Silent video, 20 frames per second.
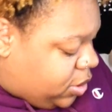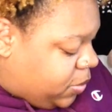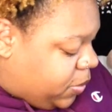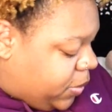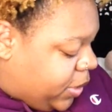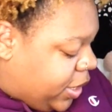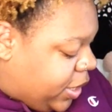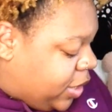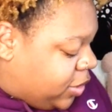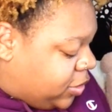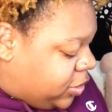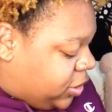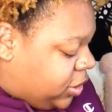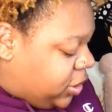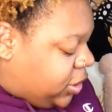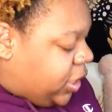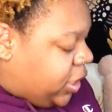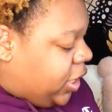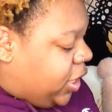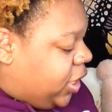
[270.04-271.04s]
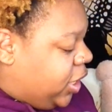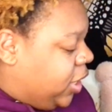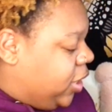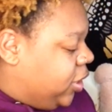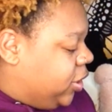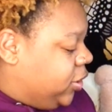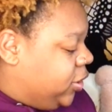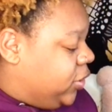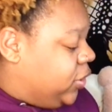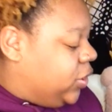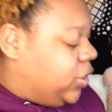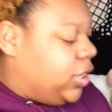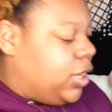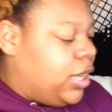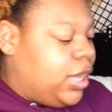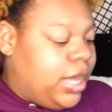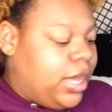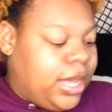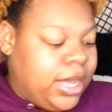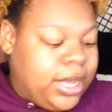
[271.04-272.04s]
We got the tea.
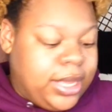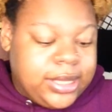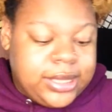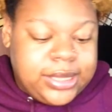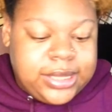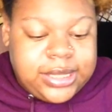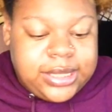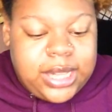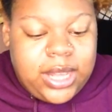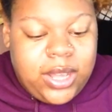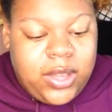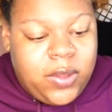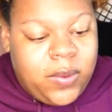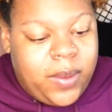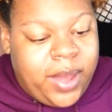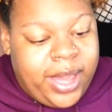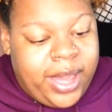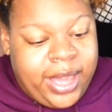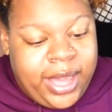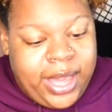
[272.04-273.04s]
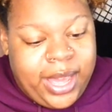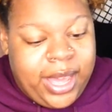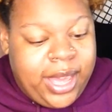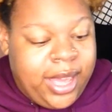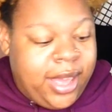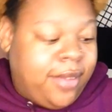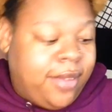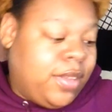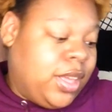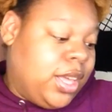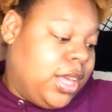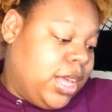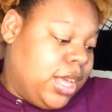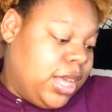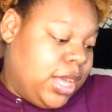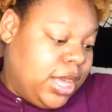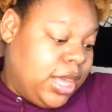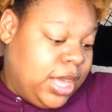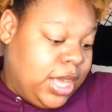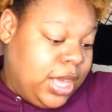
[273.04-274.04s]
So I have
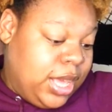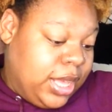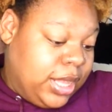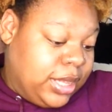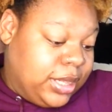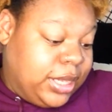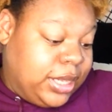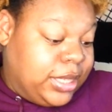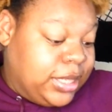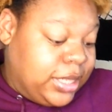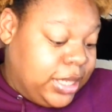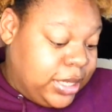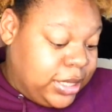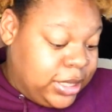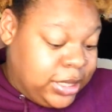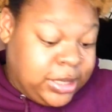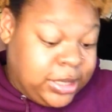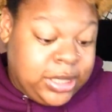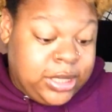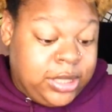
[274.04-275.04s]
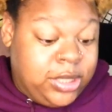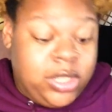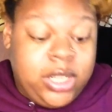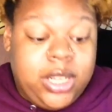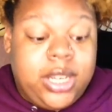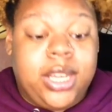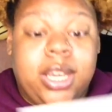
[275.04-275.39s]
and